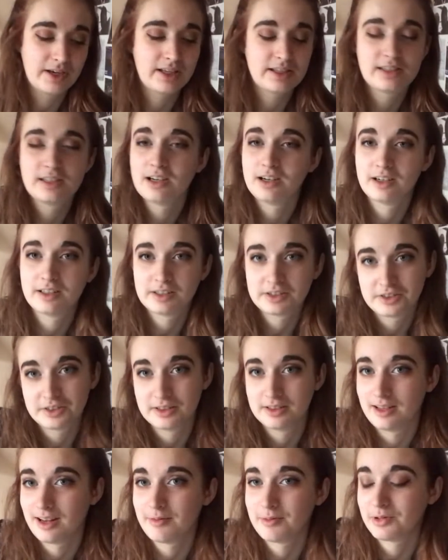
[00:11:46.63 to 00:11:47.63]
It's a young adult
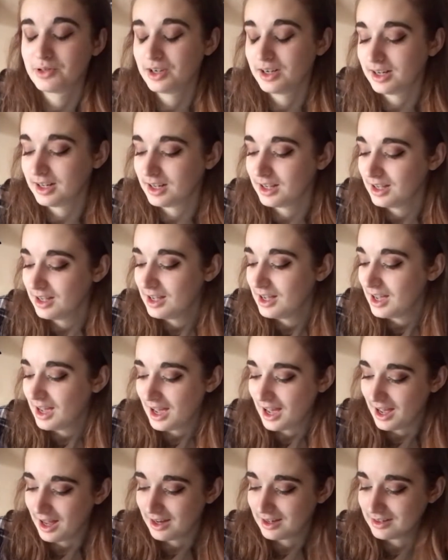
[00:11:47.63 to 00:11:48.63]
contemporary,
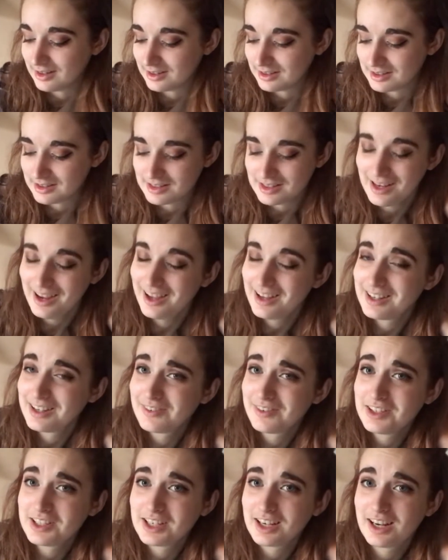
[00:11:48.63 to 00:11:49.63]
and yeah,
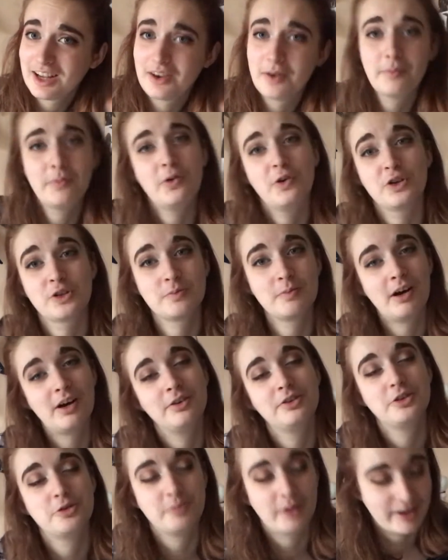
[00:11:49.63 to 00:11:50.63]
definitely check it out. It brought a smile
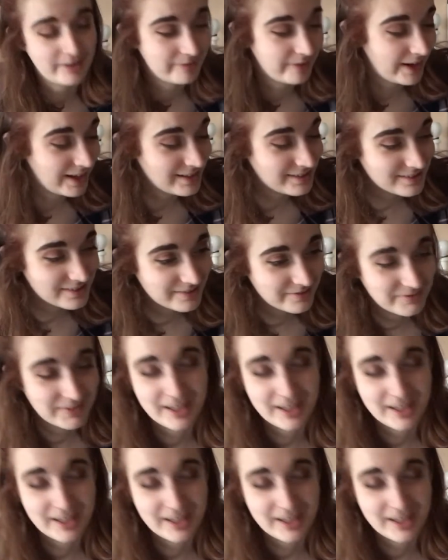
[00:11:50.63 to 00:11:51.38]
to my face.